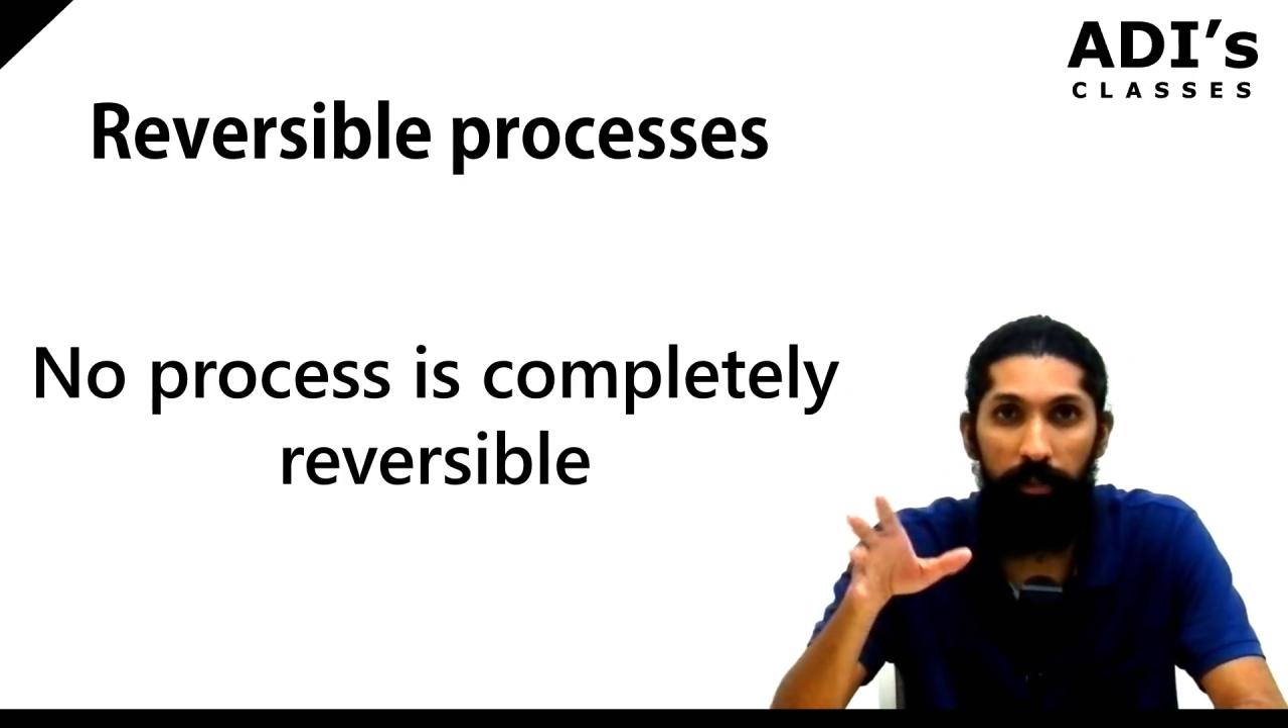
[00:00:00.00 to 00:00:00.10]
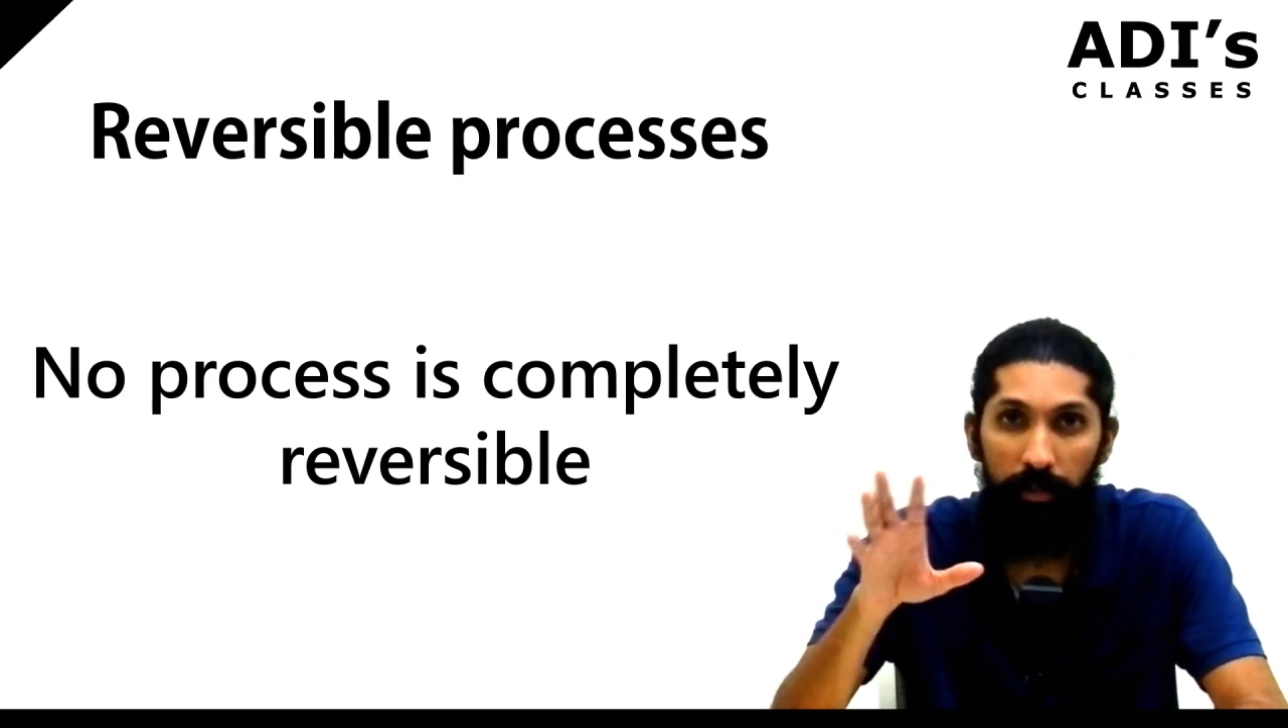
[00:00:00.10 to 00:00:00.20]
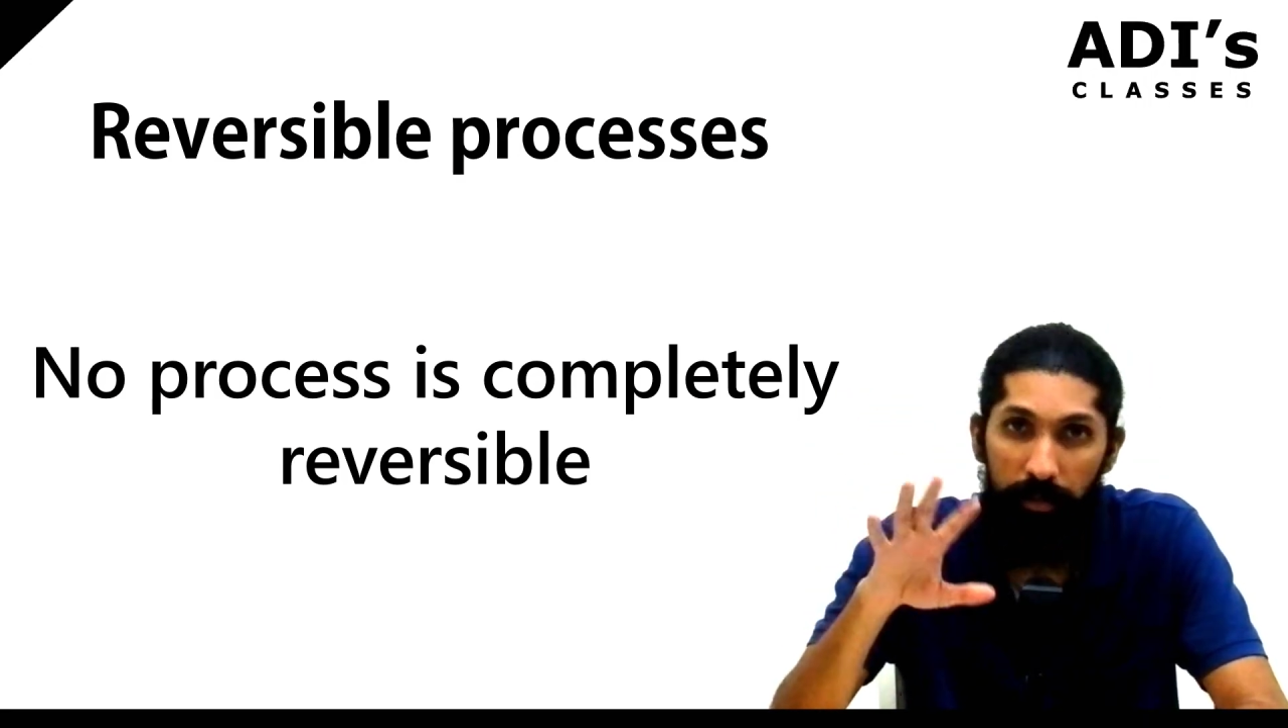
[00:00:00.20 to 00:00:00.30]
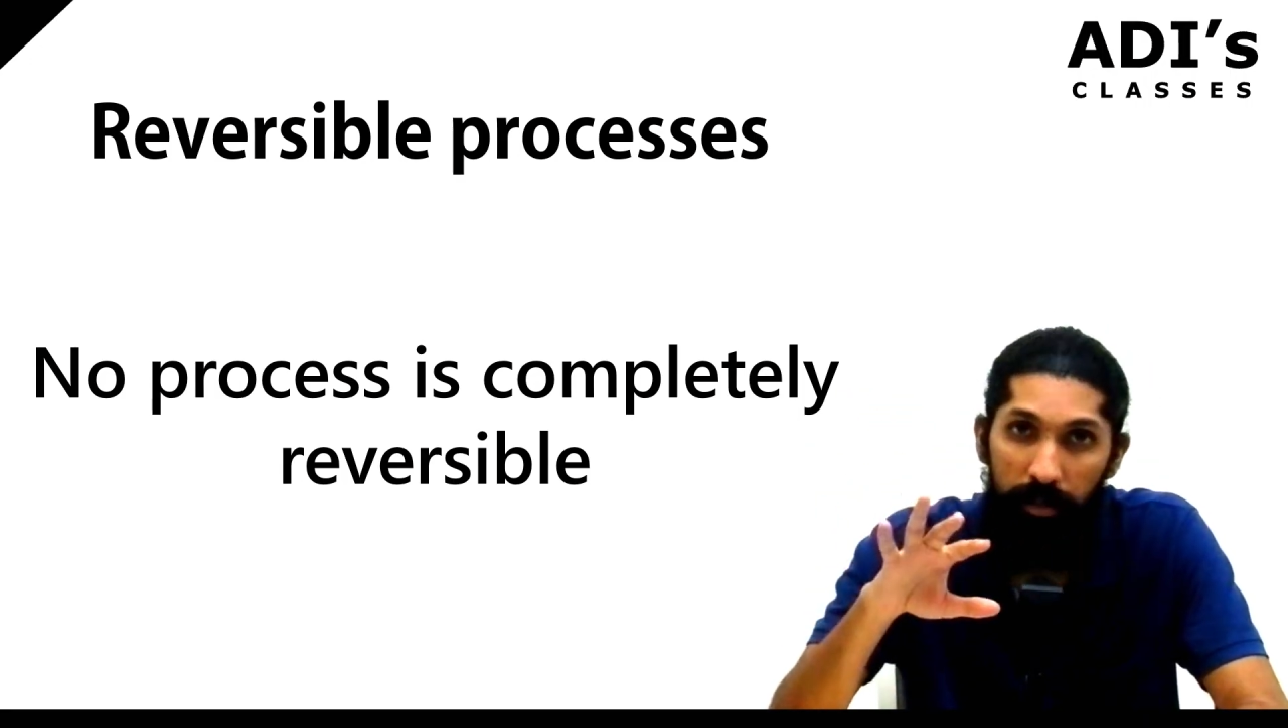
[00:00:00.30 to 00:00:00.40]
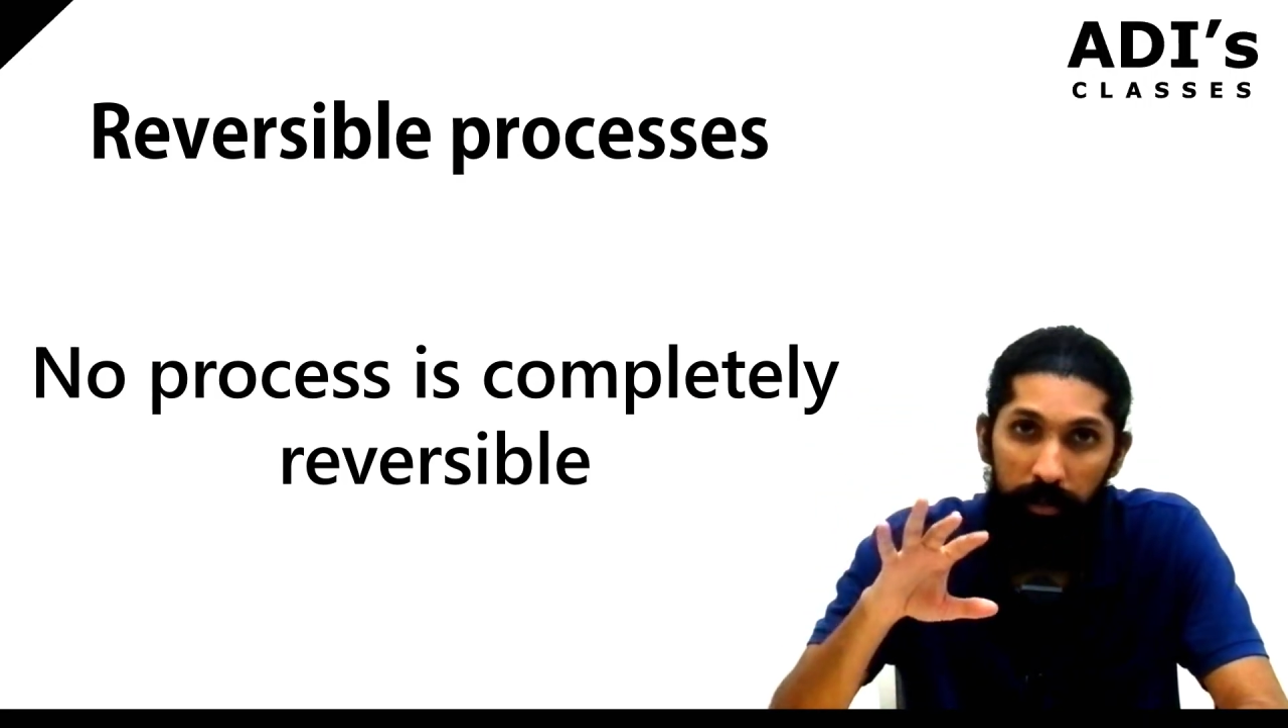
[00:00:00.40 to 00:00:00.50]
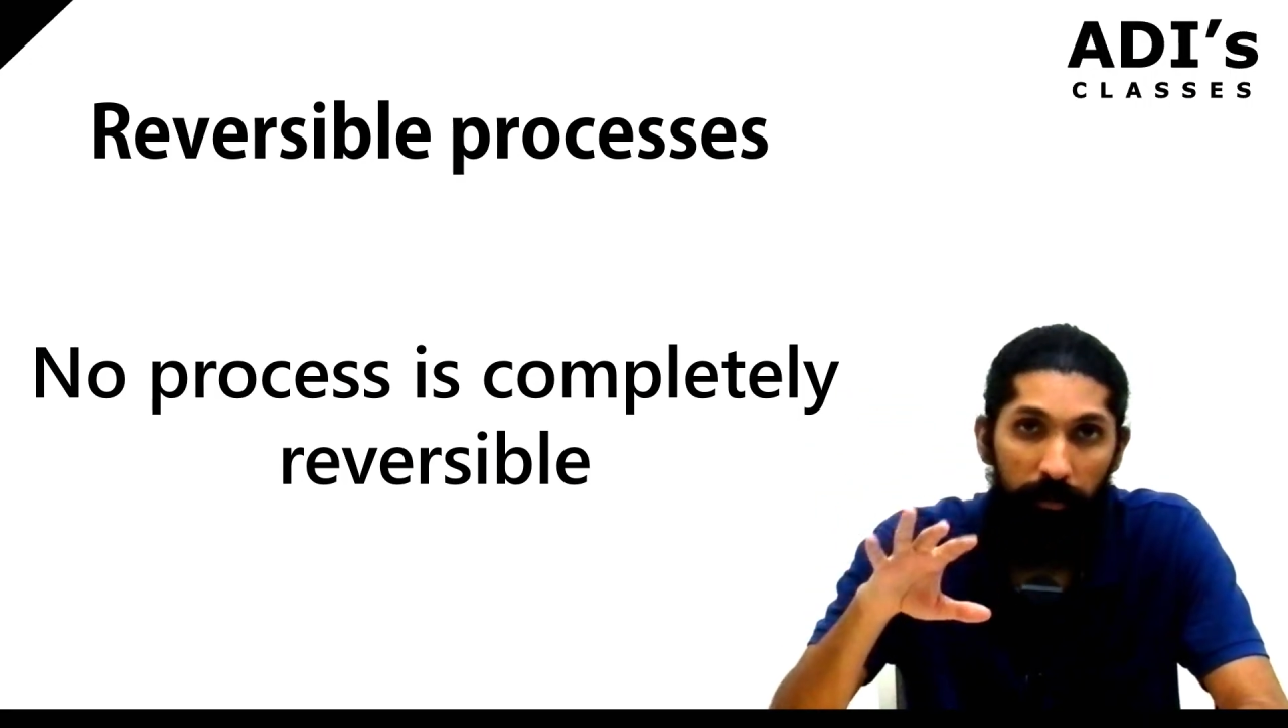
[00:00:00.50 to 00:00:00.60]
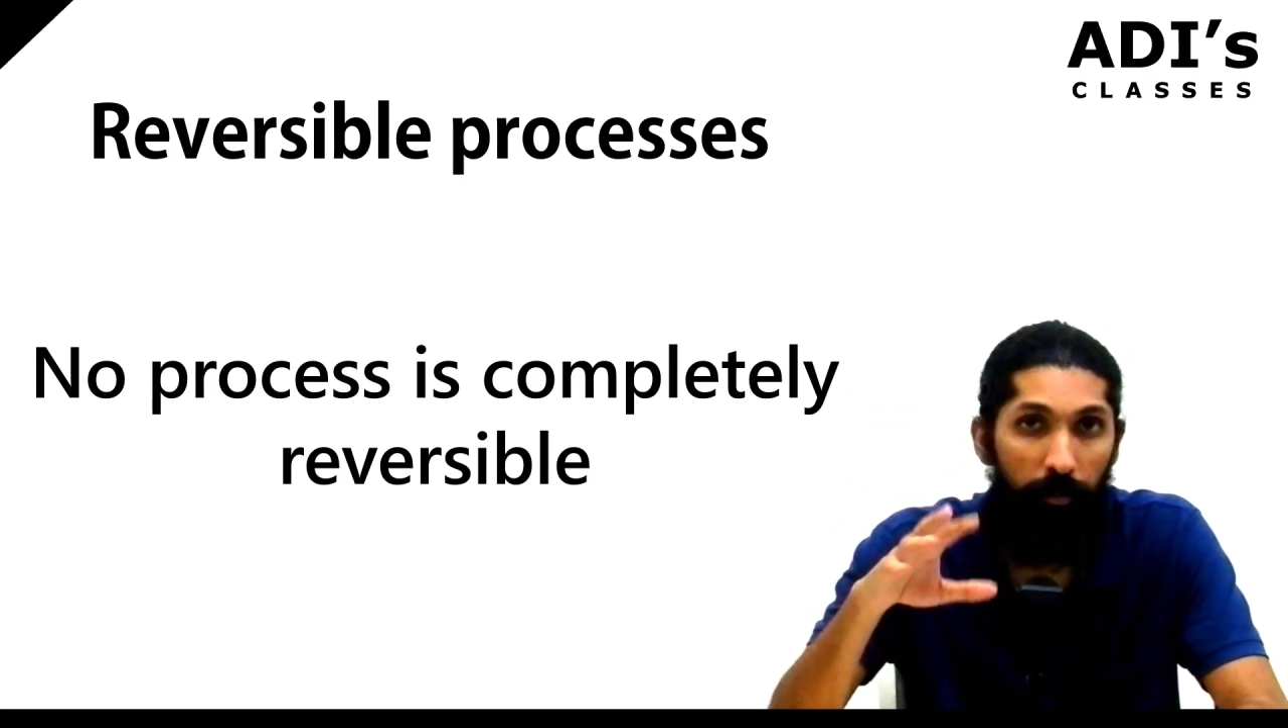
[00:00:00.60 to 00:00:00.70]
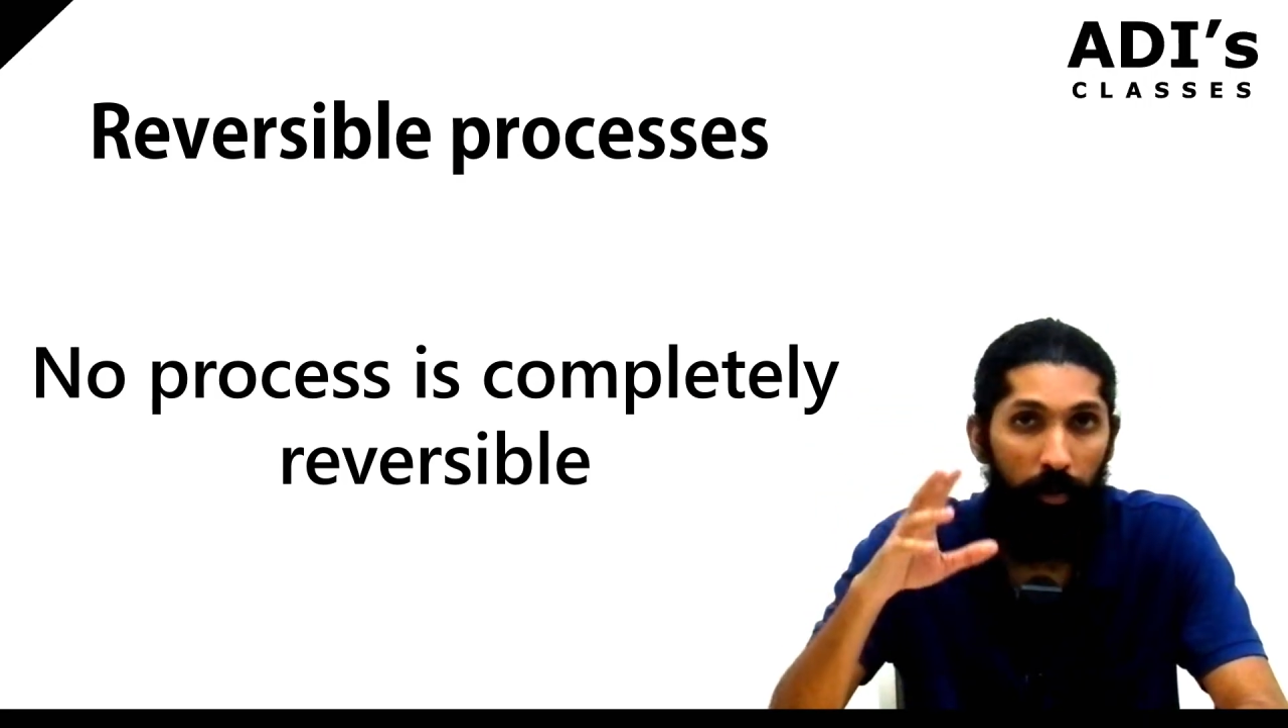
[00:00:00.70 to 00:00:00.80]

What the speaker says: in the system